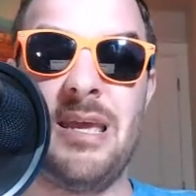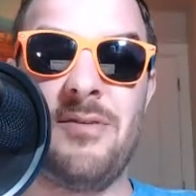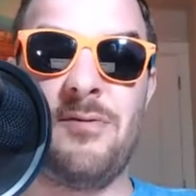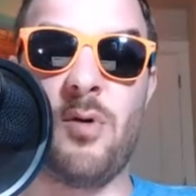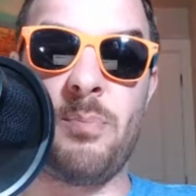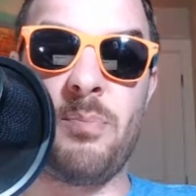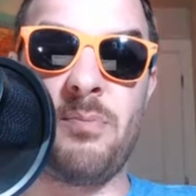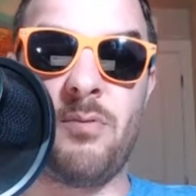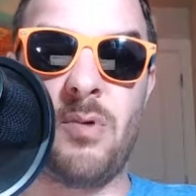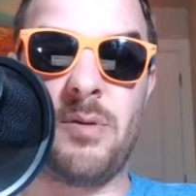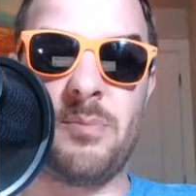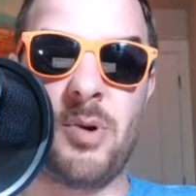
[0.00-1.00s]
For
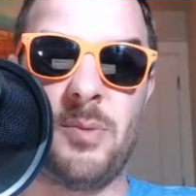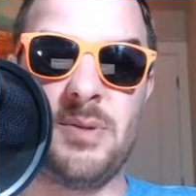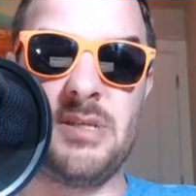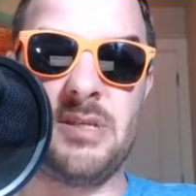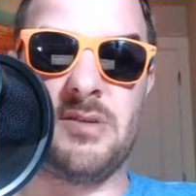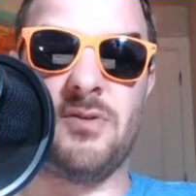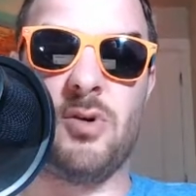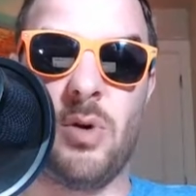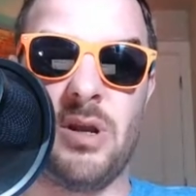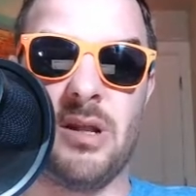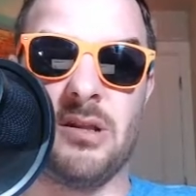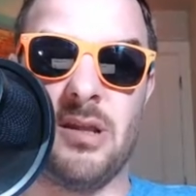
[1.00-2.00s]
purposes of
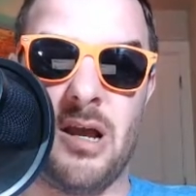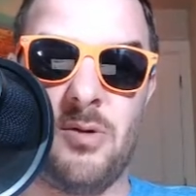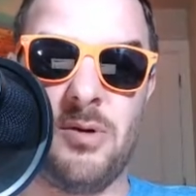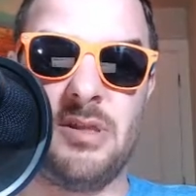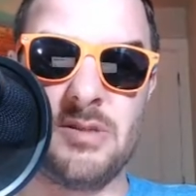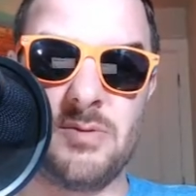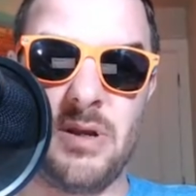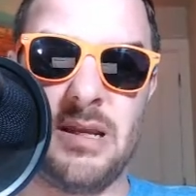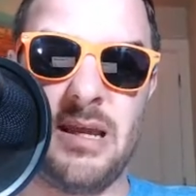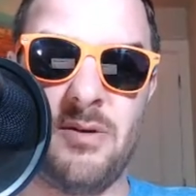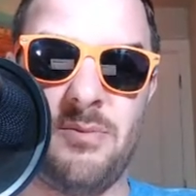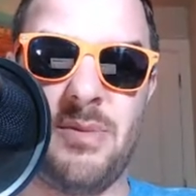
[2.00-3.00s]
going along with this right
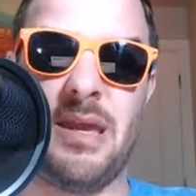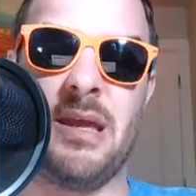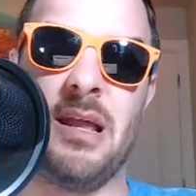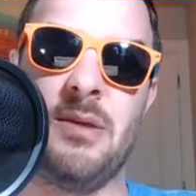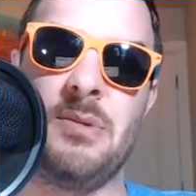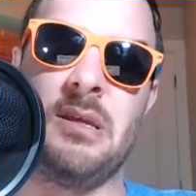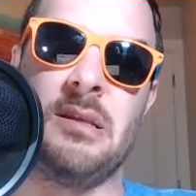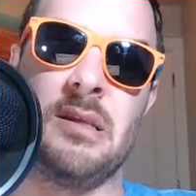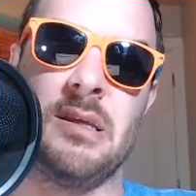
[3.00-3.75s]
now, man, I mean,